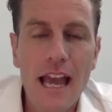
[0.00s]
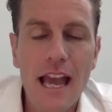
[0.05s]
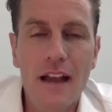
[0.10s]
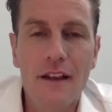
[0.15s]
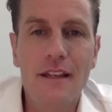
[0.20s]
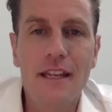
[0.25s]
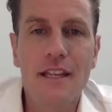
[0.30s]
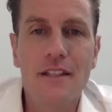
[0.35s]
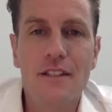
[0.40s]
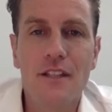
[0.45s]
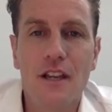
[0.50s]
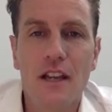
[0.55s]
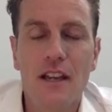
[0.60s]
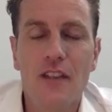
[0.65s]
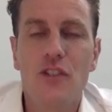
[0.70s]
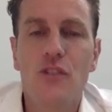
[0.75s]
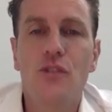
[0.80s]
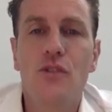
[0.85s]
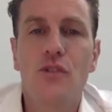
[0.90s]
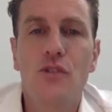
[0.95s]
Our kids are
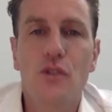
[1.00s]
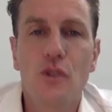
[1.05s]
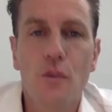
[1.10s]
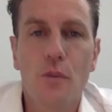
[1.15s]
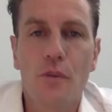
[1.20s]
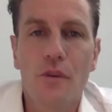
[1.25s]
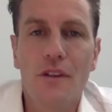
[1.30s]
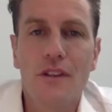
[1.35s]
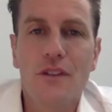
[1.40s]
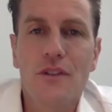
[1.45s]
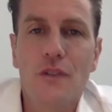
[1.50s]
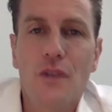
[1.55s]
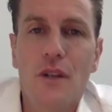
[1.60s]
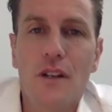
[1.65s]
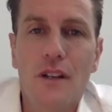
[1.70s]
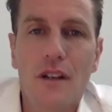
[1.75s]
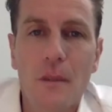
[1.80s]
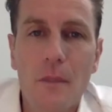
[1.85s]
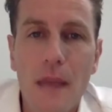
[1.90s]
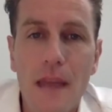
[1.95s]
super
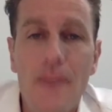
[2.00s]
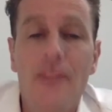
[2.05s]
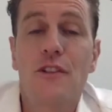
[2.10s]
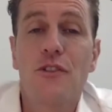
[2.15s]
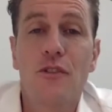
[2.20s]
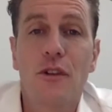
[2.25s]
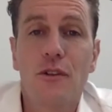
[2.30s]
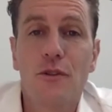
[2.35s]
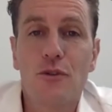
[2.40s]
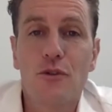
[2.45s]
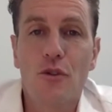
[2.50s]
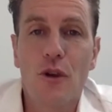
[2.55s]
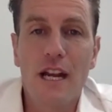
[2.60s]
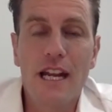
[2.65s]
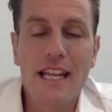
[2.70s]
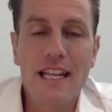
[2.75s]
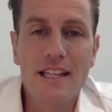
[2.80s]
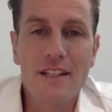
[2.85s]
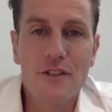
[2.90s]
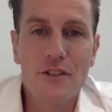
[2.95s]
excited about the trick or
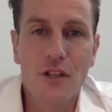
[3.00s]
treating.